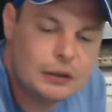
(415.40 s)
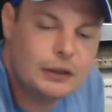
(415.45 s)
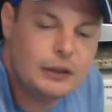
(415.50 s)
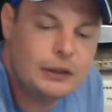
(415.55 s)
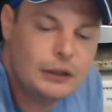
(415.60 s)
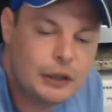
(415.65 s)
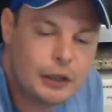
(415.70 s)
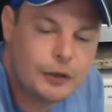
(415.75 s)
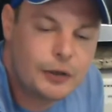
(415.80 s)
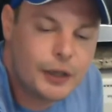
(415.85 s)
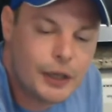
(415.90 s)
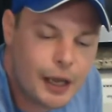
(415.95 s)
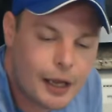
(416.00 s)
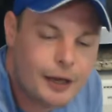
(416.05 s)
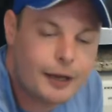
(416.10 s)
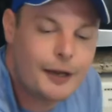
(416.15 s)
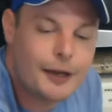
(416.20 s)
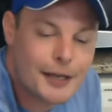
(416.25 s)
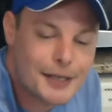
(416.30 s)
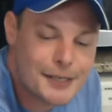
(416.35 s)
you got
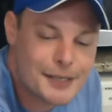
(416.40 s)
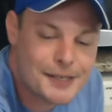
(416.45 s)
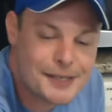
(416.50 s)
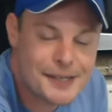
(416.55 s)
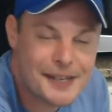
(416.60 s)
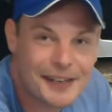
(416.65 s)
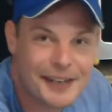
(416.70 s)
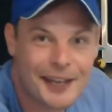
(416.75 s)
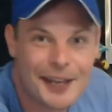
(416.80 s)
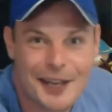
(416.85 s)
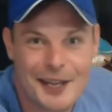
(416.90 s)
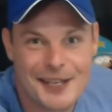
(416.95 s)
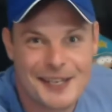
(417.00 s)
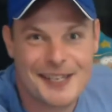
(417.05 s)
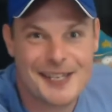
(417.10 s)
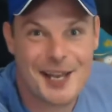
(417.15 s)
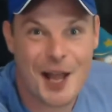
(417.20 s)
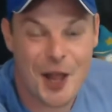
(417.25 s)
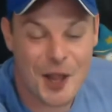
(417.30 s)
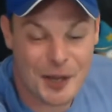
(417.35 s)
a nice
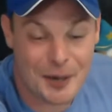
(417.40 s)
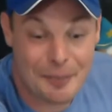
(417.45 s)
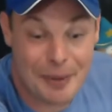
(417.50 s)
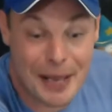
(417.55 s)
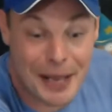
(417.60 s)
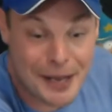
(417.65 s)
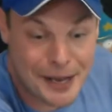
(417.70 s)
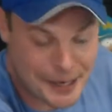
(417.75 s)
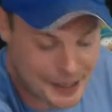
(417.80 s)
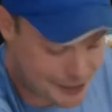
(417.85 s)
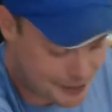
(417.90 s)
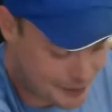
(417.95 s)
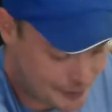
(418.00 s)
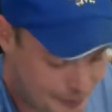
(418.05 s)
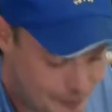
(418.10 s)
solid pack.